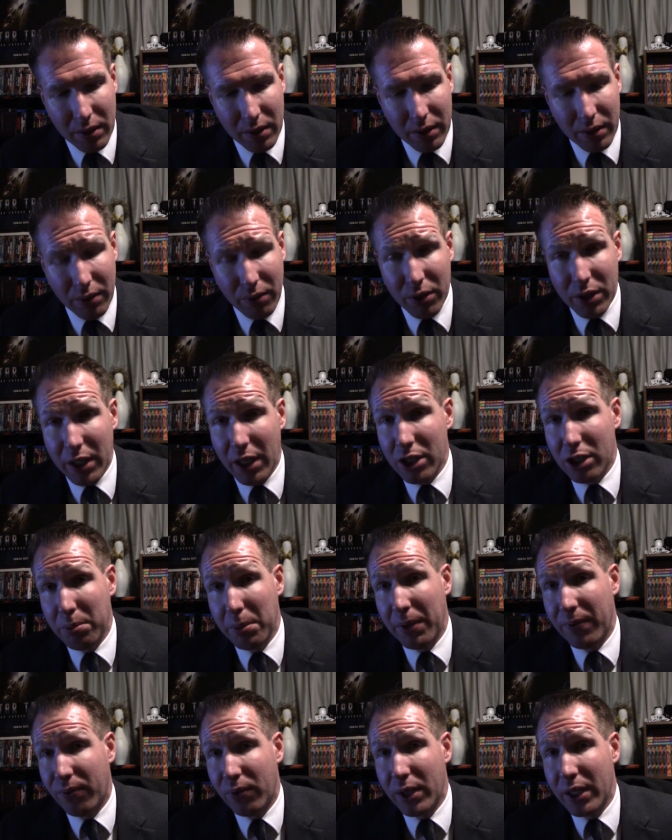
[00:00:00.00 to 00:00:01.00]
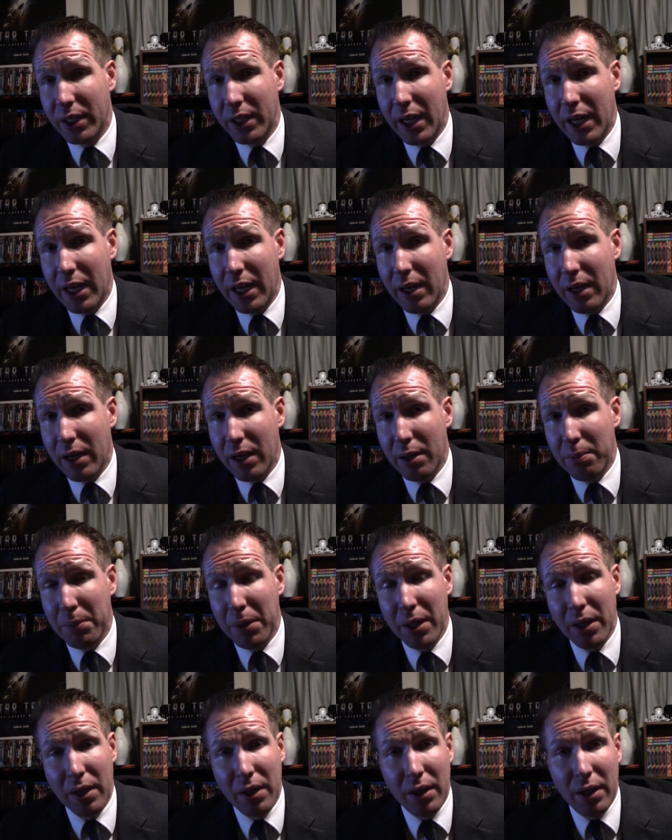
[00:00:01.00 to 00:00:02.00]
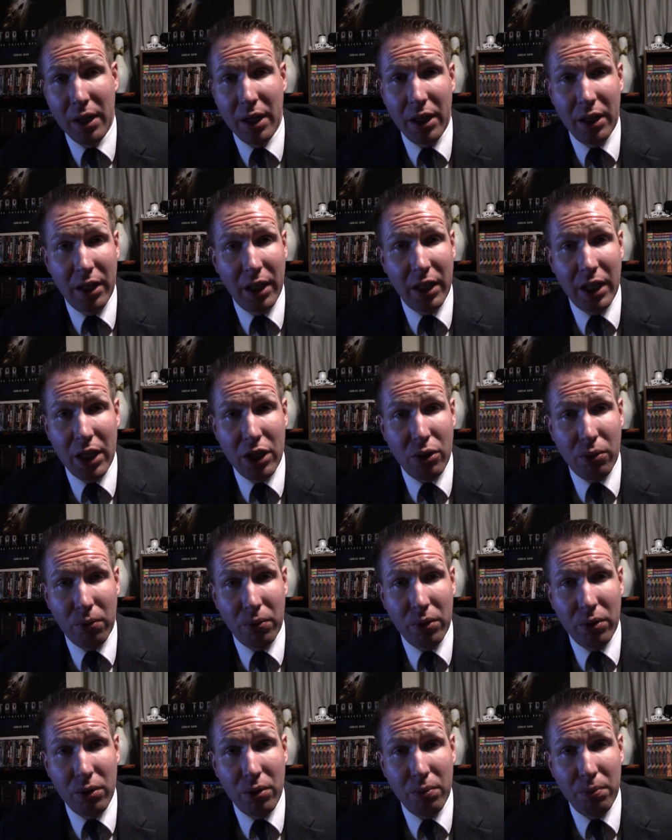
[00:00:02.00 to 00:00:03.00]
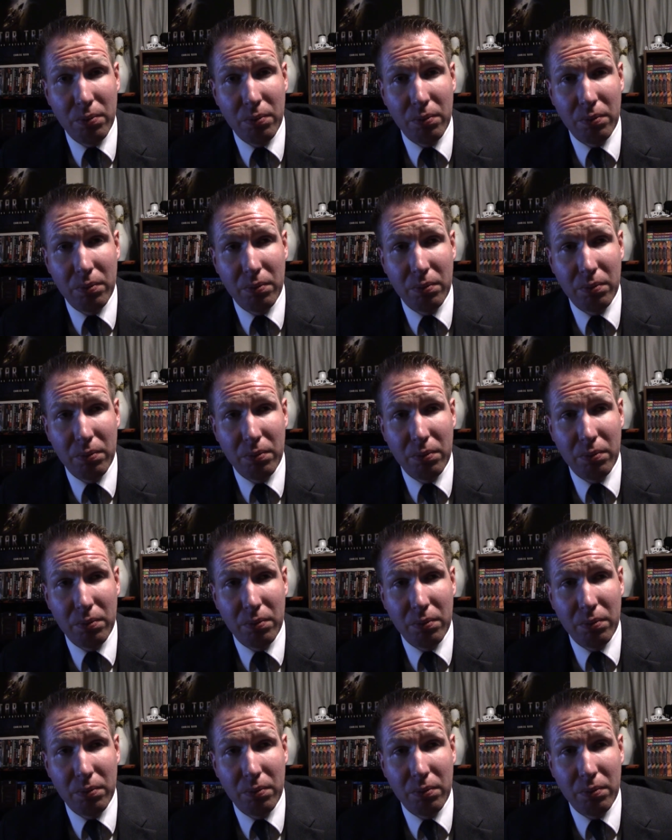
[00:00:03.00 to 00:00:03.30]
And of course, I also befriend a um, teenage girl